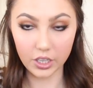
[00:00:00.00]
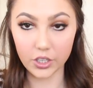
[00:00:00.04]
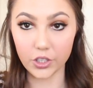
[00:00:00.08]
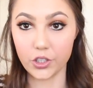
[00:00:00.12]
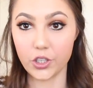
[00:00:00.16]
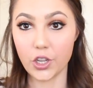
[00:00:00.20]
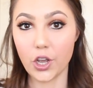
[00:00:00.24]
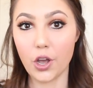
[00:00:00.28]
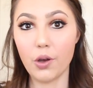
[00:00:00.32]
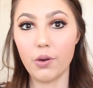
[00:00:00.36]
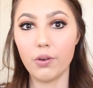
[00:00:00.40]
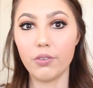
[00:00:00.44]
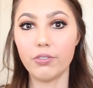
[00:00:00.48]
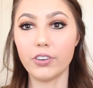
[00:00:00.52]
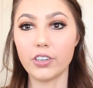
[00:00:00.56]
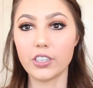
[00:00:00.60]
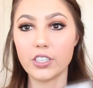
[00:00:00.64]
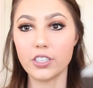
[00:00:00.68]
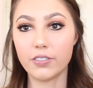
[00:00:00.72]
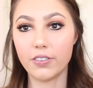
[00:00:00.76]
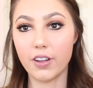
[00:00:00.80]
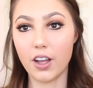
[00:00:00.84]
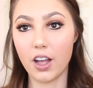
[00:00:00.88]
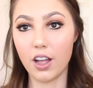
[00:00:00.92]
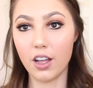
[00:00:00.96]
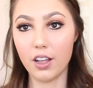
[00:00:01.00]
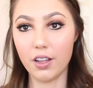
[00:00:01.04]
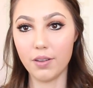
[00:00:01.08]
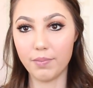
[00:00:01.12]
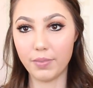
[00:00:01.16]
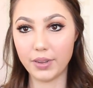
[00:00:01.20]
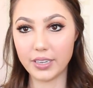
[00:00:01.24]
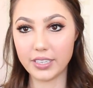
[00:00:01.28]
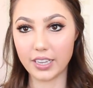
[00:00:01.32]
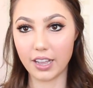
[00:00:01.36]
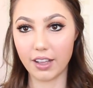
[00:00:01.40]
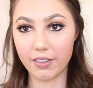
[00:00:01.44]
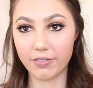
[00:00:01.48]
So, first of all,
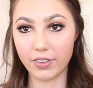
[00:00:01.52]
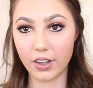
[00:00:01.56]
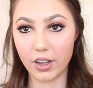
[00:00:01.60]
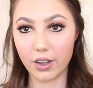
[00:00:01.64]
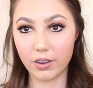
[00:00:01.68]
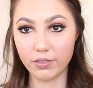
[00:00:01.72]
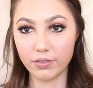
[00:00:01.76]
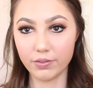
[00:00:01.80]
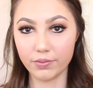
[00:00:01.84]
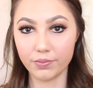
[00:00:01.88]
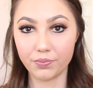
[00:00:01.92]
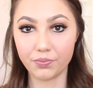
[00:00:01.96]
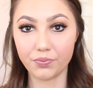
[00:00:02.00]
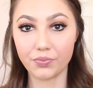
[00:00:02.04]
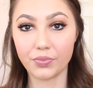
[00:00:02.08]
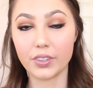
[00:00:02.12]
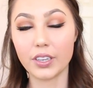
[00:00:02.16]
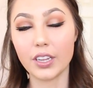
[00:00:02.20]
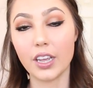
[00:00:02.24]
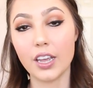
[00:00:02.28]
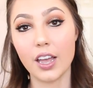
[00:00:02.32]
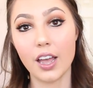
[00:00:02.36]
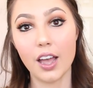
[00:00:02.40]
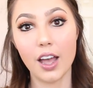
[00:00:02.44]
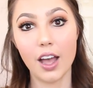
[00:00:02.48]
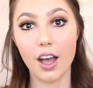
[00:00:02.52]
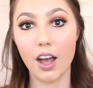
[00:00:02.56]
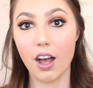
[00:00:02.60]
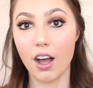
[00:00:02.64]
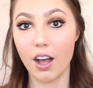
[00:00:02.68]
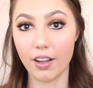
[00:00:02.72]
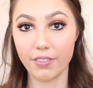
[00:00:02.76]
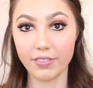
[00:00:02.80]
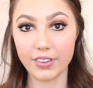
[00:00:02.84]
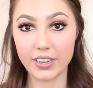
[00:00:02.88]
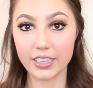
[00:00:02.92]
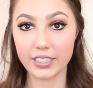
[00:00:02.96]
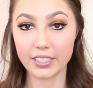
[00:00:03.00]
my cell phone.
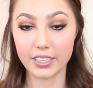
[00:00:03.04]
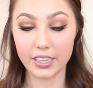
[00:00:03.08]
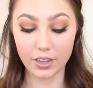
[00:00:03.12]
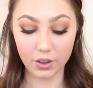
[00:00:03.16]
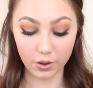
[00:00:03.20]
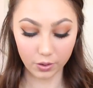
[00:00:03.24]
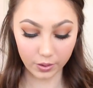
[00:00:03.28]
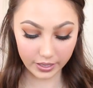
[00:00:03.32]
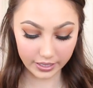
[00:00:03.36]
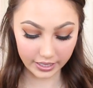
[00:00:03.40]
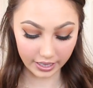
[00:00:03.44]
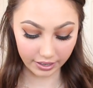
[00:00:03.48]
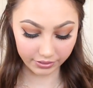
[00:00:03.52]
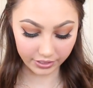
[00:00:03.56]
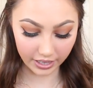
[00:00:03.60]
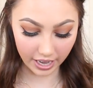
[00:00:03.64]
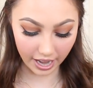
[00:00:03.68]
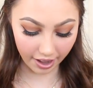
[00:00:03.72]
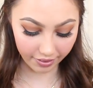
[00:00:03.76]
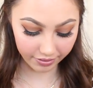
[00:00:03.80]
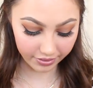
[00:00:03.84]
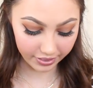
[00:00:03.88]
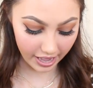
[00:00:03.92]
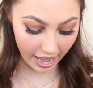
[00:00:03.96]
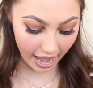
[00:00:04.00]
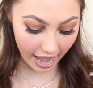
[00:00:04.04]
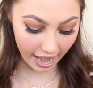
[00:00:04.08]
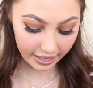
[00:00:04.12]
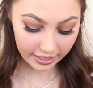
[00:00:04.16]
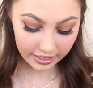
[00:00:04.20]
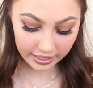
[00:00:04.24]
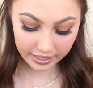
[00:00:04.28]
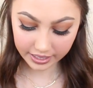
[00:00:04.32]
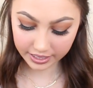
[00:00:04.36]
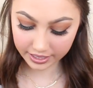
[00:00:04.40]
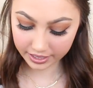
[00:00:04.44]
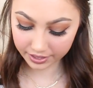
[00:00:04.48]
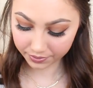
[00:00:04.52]
Obviously, always have to have
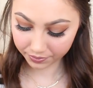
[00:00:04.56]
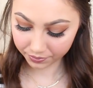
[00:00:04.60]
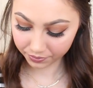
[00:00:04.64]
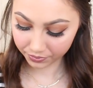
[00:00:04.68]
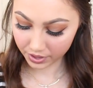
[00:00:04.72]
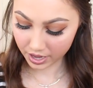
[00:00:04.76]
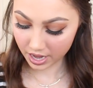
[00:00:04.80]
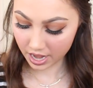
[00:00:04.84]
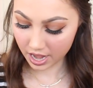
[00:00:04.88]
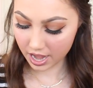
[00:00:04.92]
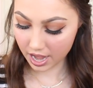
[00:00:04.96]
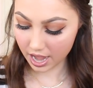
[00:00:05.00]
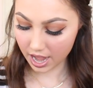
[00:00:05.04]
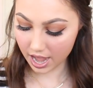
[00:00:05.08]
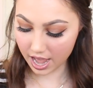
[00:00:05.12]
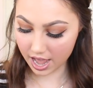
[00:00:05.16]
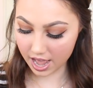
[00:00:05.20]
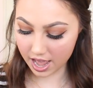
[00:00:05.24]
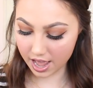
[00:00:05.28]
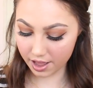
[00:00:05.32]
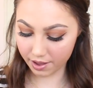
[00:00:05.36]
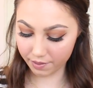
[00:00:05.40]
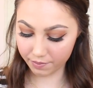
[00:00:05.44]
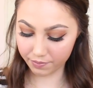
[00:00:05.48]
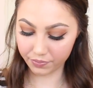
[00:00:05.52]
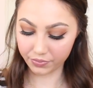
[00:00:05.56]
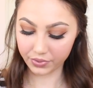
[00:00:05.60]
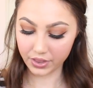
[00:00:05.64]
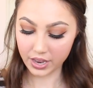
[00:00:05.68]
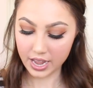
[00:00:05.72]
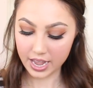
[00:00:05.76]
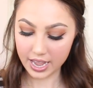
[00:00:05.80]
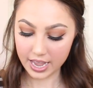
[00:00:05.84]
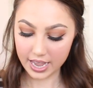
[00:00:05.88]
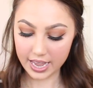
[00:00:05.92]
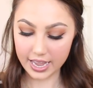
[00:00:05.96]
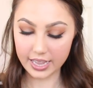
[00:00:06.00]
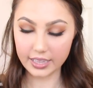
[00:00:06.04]
that. Um,
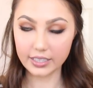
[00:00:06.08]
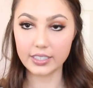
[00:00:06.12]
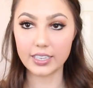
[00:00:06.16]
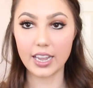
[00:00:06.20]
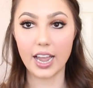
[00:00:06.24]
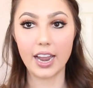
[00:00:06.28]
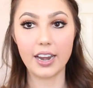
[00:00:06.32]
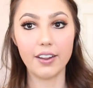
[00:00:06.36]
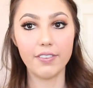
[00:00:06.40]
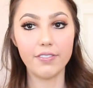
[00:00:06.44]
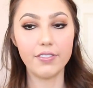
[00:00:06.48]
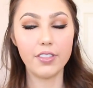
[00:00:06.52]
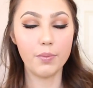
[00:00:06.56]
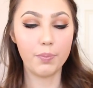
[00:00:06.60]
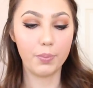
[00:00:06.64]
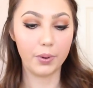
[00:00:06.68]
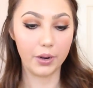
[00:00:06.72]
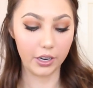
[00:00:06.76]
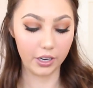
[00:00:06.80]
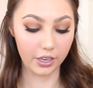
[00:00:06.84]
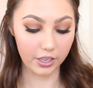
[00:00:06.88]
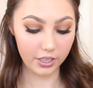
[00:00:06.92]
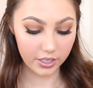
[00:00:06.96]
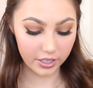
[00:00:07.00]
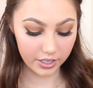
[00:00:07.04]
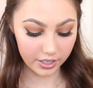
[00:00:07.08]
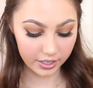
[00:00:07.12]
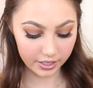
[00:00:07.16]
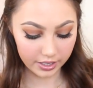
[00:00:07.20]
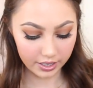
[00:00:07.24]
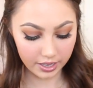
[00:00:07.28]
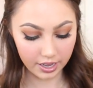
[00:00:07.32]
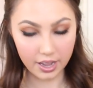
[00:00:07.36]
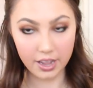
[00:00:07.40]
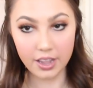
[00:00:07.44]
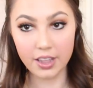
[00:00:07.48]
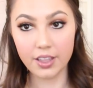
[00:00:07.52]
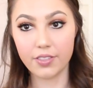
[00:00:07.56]
inside of the purse,
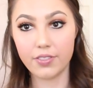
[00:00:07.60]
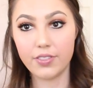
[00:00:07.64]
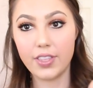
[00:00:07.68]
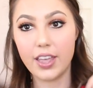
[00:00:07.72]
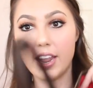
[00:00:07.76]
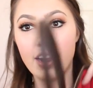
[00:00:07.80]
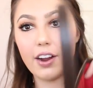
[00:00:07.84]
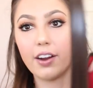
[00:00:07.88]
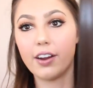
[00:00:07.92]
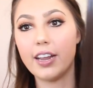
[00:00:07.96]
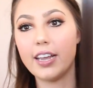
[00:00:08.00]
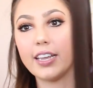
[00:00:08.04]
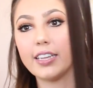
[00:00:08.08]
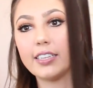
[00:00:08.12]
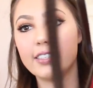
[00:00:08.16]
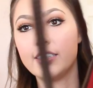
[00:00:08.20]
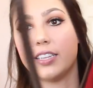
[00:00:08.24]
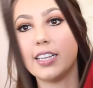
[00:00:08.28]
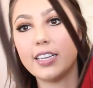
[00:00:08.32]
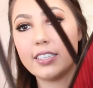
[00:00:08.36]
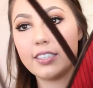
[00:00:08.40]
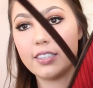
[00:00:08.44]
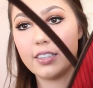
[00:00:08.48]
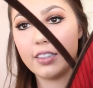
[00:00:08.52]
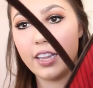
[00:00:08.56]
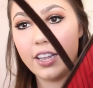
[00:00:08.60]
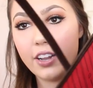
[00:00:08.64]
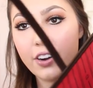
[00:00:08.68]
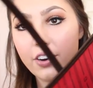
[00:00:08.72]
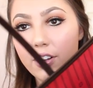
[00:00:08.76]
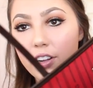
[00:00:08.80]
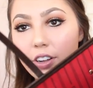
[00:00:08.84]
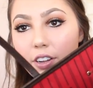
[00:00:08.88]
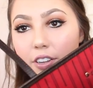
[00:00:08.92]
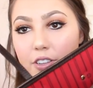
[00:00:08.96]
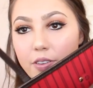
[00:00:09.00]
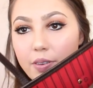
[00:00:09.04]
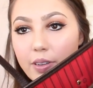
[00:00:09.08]
there is this
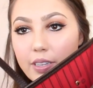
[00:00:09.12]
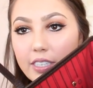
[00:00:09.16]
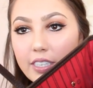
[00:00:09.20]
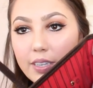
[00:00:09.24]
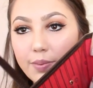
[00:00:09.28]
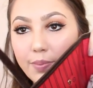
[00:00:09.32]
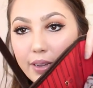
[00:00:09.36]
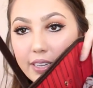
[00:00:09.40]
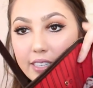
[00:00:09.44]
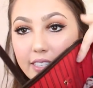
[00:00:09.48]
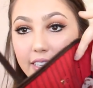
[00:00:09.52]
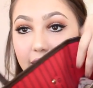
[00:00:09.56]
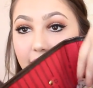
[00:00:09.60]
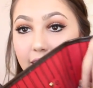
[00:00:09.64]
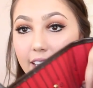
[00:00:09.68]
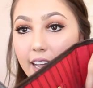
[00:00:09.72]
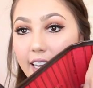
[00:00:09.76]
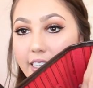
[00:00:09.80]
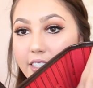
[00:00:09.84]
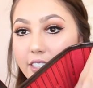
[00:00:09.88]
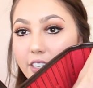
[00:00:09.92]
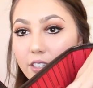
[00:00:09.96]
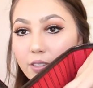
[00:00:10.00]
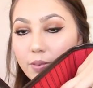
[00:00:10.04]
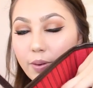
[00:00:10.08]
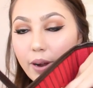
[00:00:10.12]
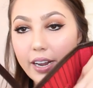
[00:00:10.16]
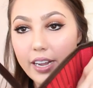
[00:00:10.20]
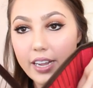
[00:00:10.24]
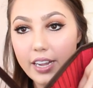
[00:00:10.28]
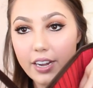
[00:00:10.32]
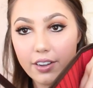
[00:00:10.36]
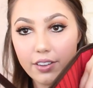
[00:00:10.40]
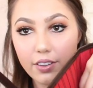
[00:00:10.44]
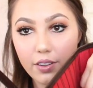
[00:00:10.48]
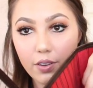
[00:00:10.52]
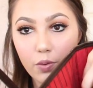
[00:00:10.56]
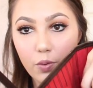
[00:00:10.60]
little, you can see my sunglasses right
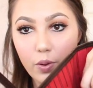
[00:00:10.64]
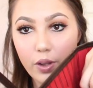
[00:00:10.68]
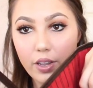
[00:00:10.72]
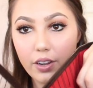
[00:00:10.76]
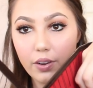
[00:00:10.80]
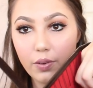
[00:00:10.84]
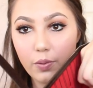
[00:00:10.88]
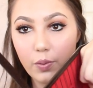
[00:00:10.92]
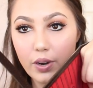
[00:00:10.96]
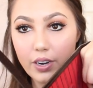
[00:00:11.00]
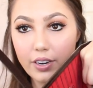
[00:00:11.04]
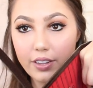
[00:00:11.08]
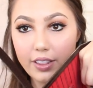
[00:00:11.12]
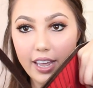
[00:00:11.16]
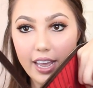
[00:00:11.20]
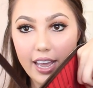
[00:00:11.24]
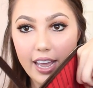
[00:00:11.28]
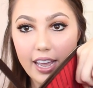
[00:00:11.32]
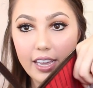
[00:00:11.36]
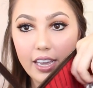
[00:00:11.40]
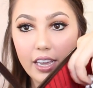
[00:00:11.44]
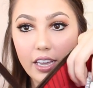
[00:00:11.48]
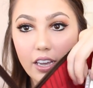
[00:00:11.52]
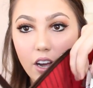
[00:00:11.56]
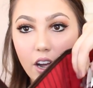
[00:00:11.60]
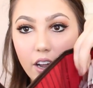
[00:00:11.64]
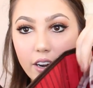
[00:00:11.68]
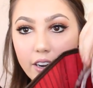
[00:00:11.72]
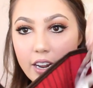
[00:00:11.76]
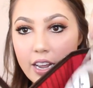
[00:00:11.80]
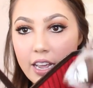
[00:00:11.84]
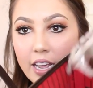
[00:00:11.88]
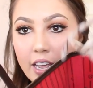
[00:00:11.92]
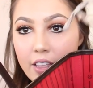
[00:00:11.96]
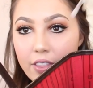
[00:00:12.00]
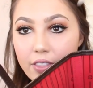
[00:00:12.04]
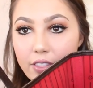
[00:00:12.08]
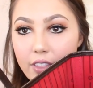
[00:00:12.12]
here. What, what are they hanging on?
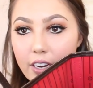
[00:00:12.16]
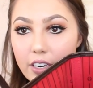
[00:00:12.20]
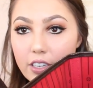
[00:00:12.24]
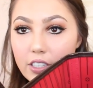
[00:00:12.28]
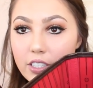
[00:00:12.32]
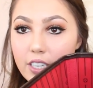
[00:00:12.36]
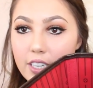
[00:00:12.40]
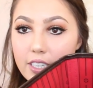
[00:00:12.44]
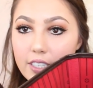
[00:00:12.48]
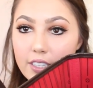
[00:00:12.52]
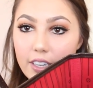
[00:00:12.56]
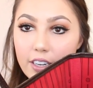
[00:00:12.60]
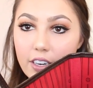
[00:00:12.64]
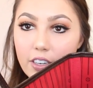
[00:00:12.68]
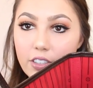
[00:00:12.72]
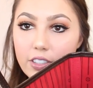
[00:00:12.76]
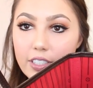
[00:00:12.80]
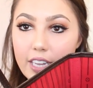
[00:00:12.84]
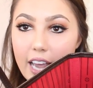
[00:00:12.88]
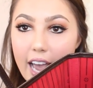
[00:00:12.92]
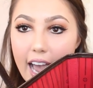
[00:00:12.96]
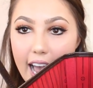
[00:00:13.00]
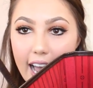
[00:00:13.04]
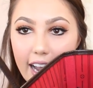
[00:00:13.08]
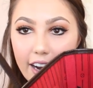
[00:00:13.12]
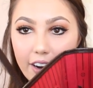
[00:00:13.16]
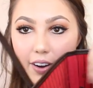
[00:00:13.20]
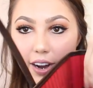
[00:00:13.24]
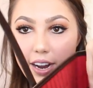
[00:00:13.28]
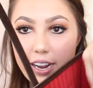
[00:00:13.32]
There's this little tag